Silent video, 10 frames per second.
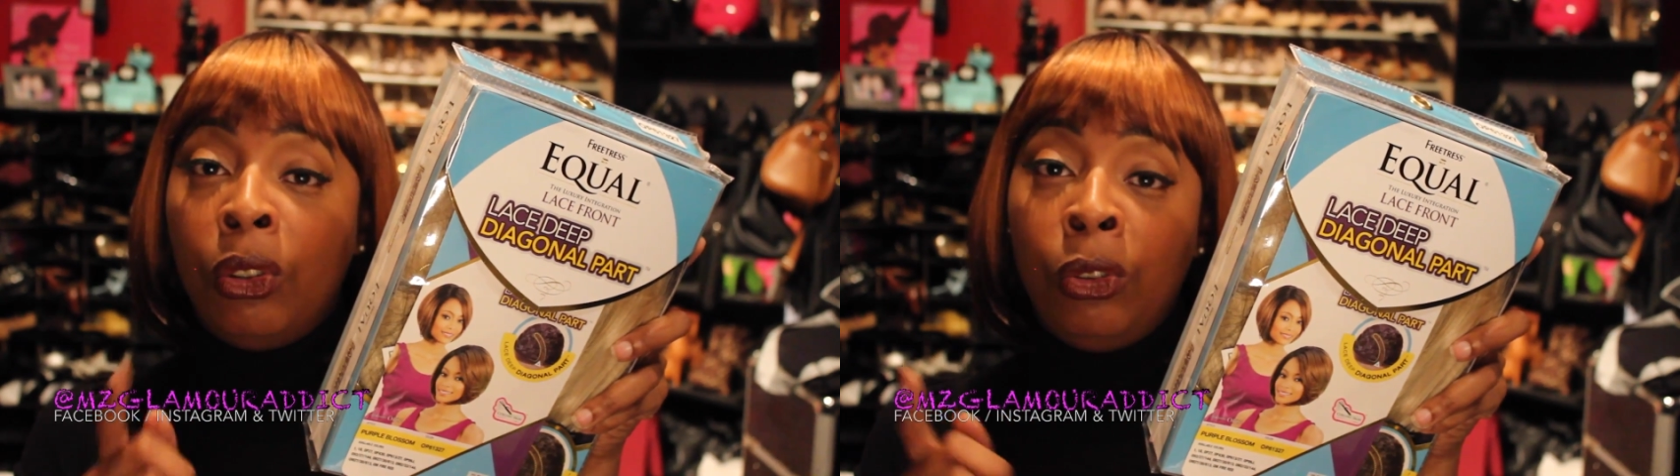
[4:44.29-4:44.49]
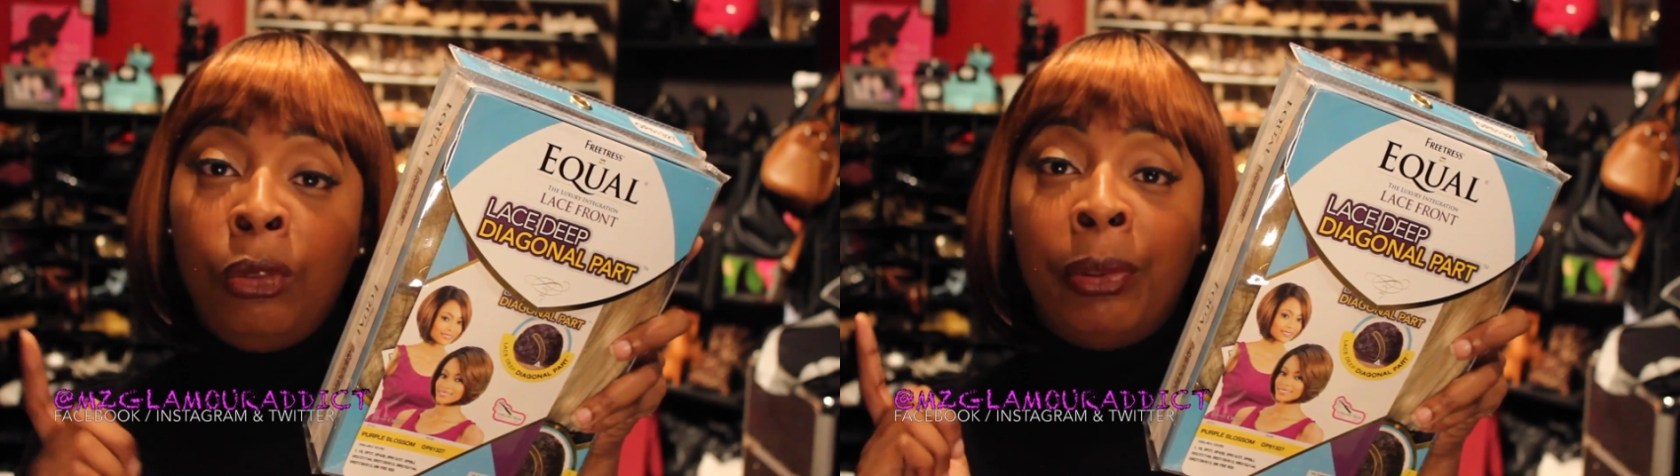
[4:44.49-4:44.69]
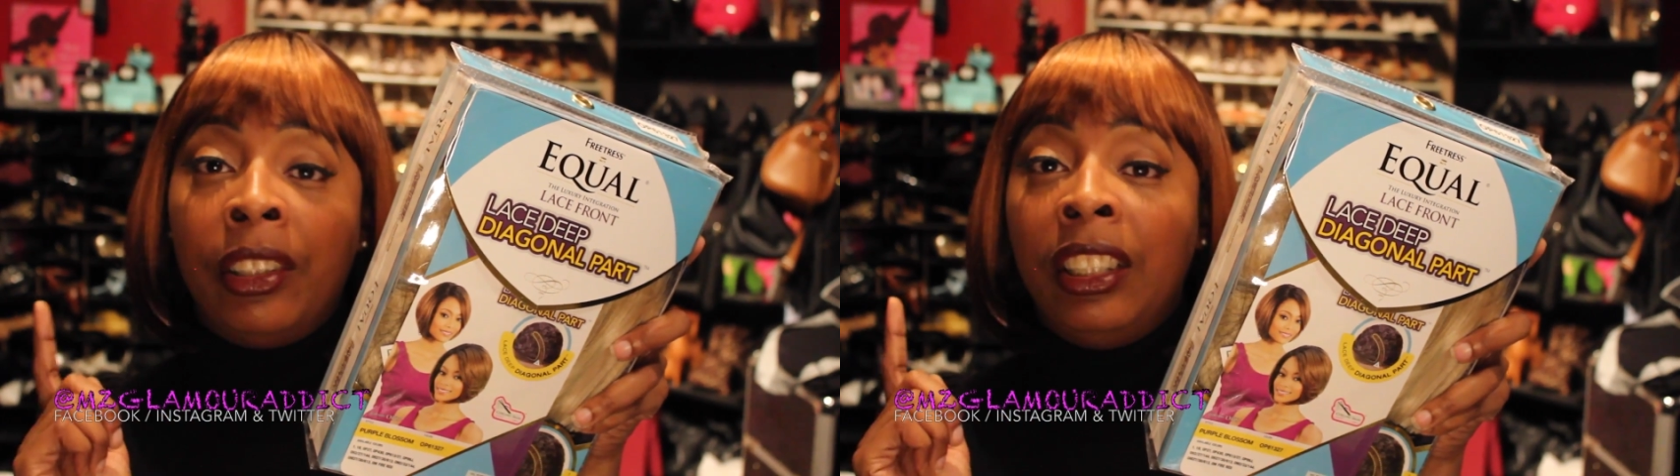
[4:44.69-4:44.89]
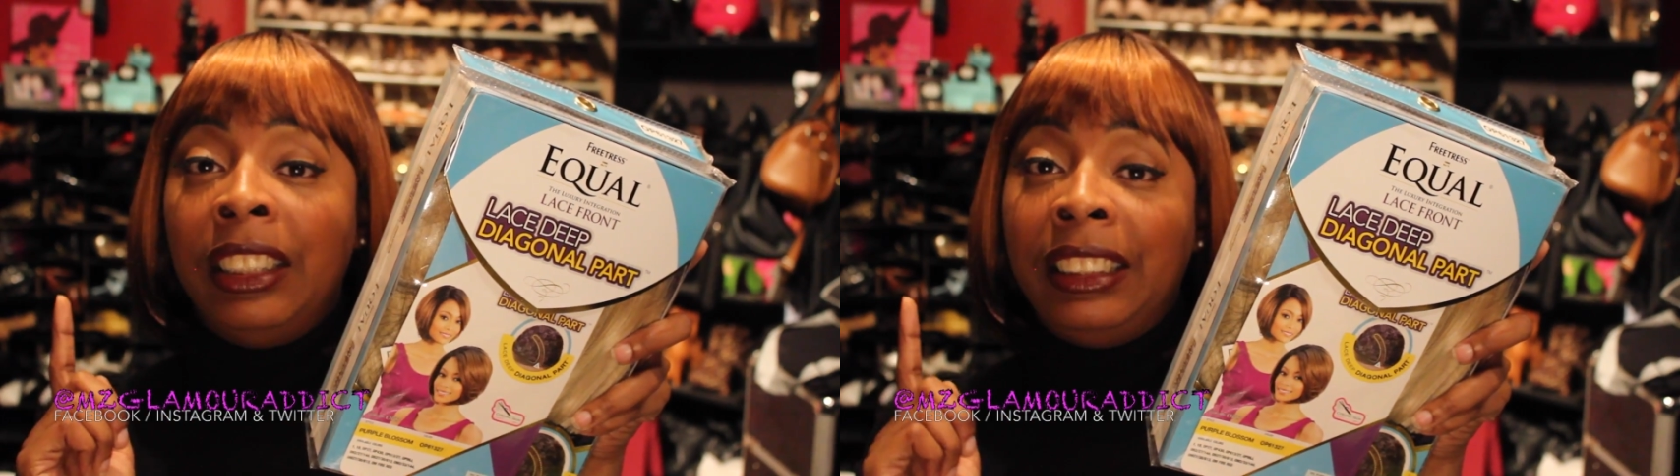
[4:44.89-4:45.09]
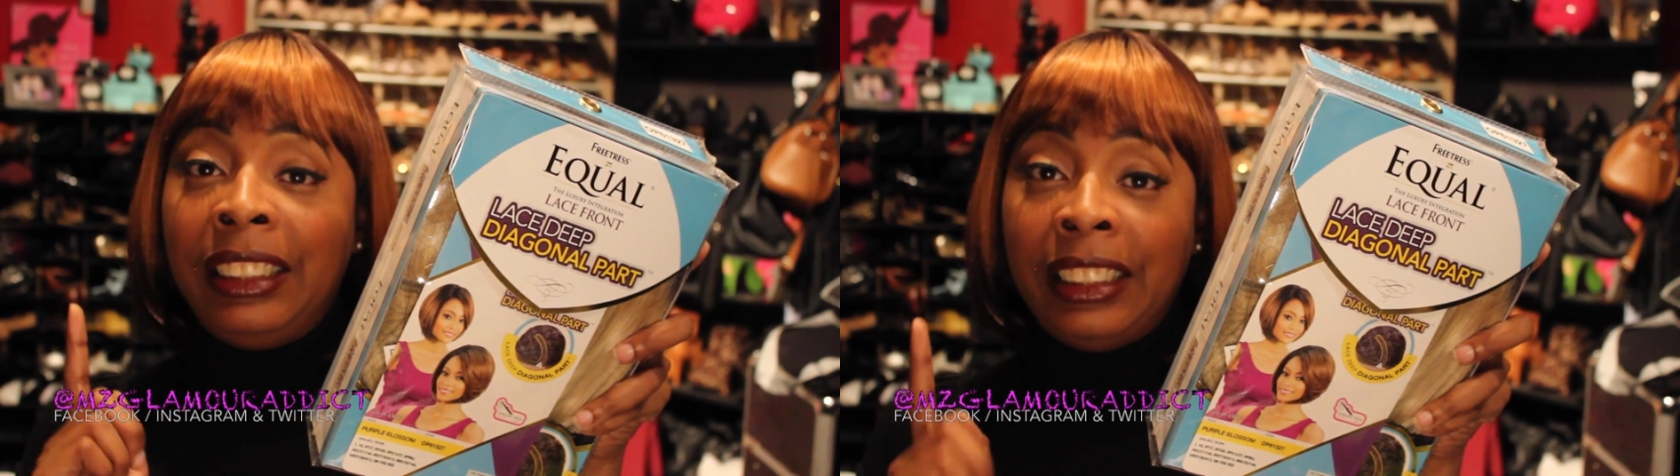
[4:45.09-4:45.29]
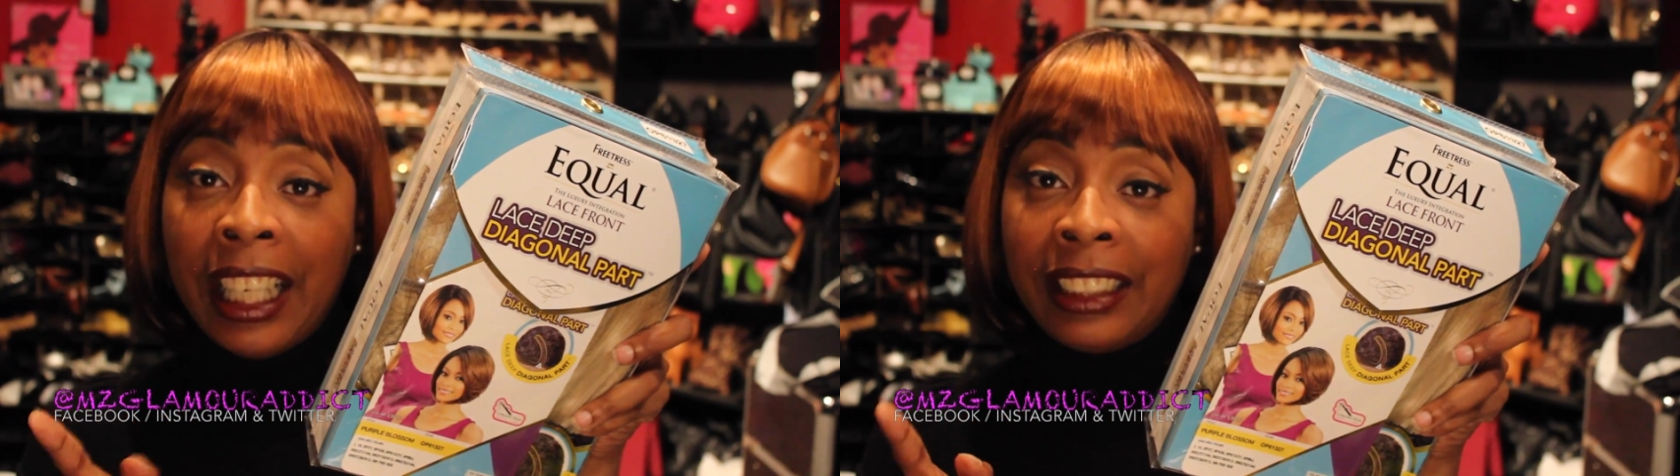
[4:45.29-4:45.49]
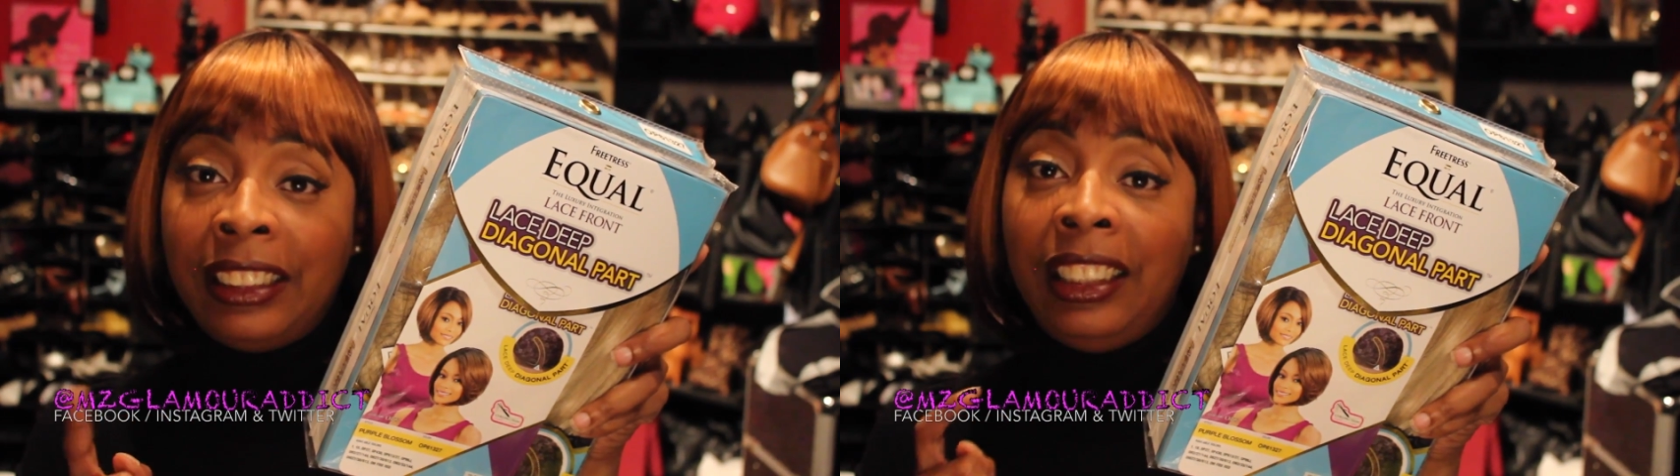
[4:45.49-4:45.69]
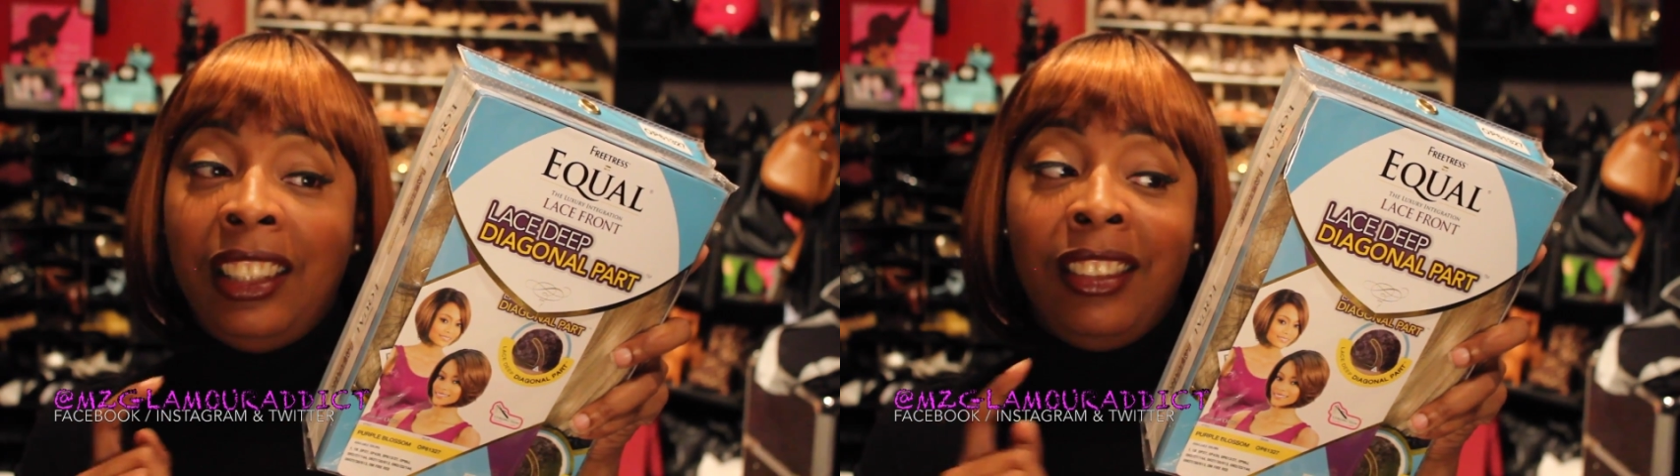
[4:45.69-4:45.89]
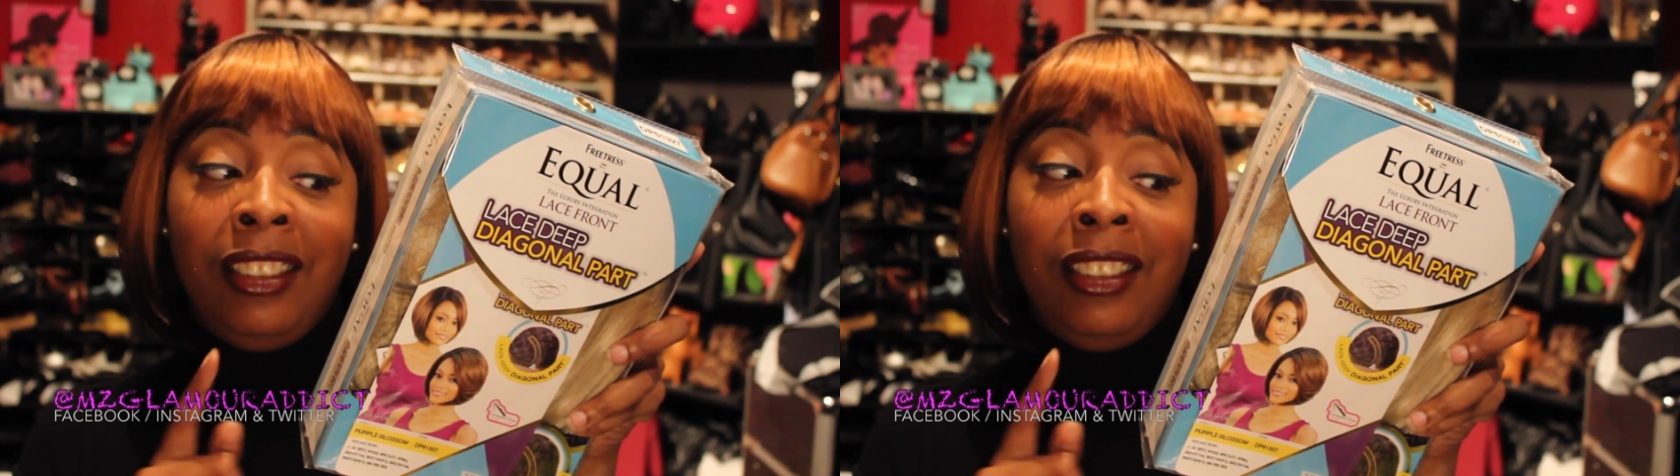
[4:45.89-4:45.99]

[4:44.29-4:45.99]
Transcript: uber sexy.